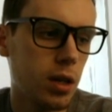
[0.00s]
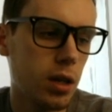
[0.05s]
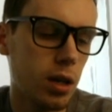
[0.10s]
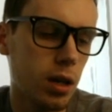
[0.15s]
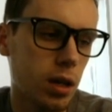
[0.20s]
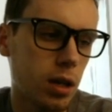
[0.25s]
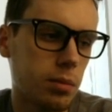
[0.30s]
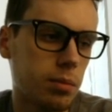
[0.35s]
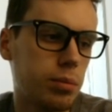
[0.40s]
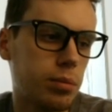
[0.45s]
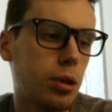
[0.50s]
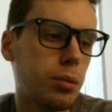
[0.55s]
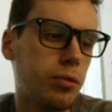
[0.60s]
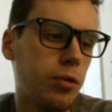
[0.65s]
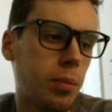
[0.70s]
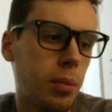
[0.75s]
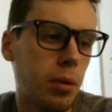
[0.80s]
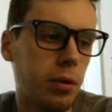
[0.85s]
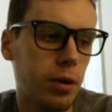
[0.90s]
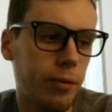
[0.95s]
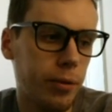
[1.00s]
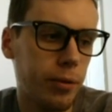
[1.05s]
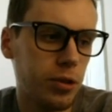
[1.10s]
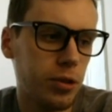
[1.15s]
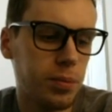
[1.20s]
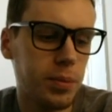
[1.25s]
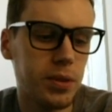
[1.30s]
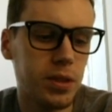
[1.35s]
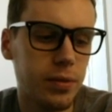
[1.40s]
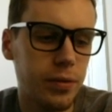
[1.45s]
Pro Football Reference
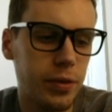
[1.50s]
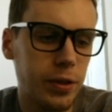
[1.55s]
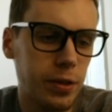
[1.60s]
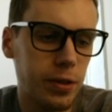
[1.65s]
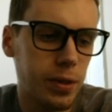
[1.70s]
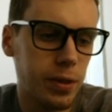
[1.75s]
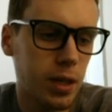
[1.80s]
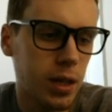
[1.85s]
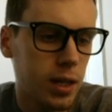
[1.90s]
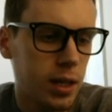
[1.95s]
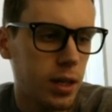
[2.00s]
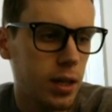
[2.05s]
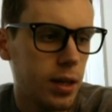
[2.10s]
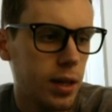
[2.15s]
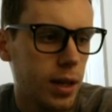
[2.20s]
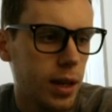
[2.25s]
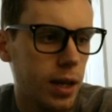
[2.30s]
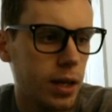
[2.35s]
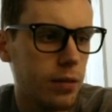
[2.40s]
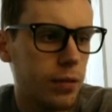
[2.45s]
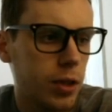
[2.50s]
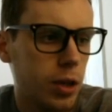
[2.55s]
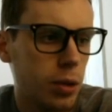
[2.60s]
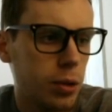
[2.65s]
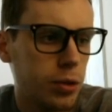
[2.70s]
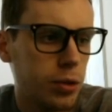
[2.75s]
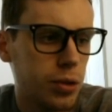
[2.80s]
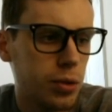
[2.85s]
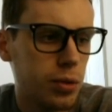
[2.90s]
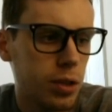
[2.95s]
specifically, and if you go
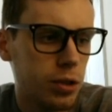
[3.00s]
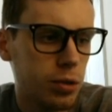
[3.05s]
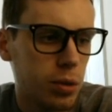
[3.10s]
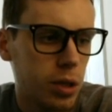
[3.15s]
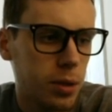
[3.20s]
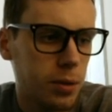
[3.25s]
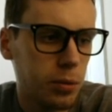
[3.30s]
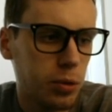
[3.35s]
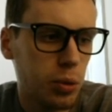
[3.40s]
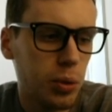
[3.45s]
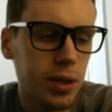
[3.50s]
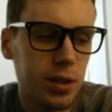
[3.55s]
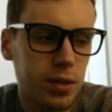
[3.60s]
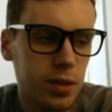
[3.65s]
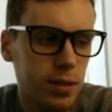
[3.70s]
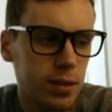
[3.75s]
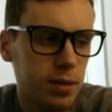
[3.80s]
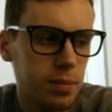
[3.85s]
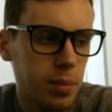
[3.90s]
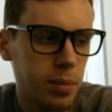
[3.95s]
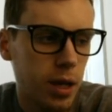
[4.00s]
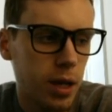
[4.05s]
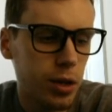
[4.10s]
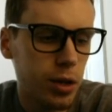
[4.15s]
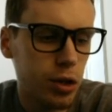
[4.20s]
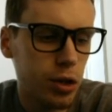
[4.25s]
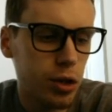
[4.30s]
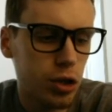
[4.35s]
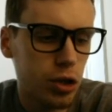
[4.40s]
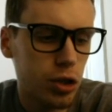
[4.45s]
to the 2020 season
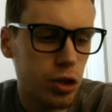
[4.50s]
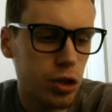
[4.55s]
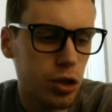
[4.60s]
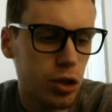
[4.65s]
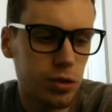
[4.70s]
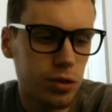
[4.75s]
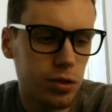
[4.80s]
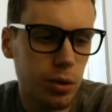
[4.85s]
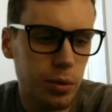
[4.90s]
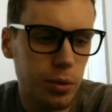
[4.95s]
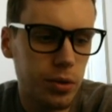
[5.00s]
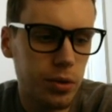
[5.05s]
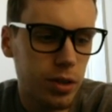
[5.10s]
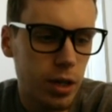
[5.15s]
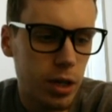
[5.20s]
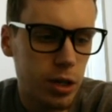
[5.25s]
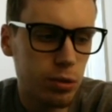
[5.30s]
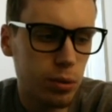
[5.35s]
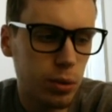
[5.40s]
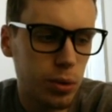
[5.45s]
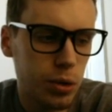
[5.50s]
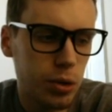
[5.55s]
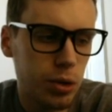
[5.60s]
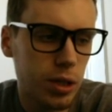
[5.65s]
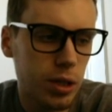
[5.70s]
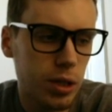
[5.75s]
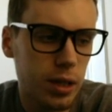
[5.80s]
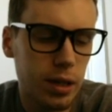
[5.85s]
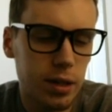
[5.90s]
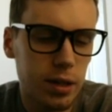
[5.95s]
page and just go to schedule, you
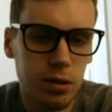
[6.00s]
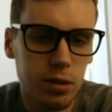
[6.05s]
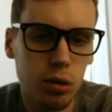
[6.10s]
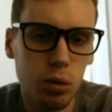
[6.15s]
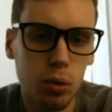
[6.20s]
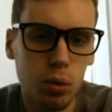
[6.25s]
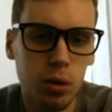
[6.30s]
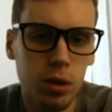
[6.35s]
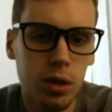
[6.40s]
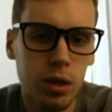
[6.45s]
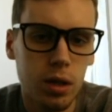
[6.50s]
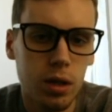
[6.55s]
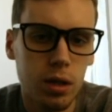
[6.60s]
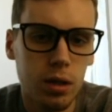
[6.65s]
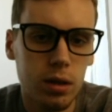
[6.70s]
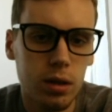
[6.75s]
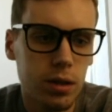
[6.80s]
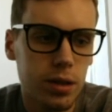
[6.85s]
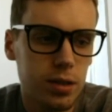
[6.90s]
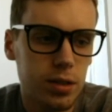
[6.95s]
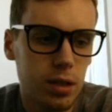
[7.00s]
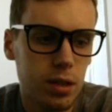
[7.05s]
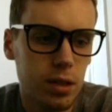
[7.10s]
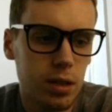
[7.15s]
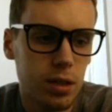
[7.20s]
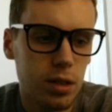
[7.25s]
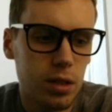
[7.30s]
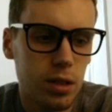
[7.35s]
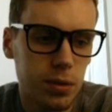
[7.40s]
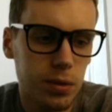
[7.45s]
get a nice little list of
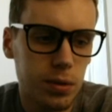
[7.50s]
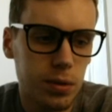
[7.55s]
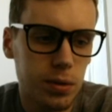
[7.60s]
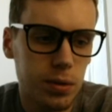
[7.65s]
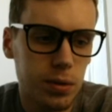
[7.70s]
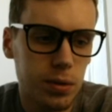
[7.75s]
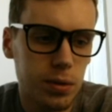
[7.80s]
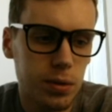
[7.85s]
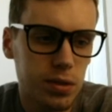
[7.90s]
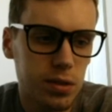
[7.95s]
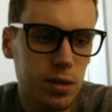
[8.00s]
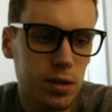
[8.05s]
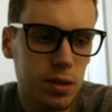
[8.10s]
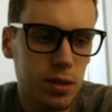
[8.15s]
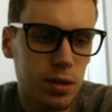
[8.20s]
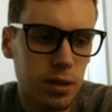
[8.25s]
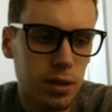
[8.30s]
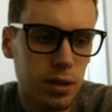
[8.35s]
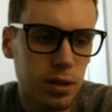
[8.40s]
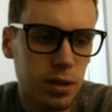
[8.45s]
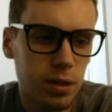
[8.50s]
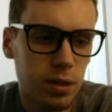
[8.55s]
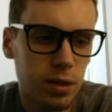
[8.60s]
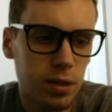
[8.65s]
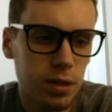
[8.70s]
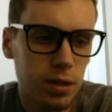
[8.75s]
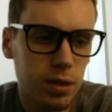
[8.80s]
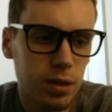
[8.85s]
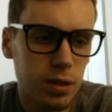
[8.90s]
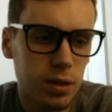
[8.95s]
all the results this season, and we're
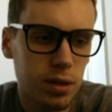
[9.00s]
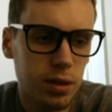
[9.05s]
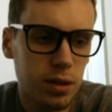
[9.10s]
actually just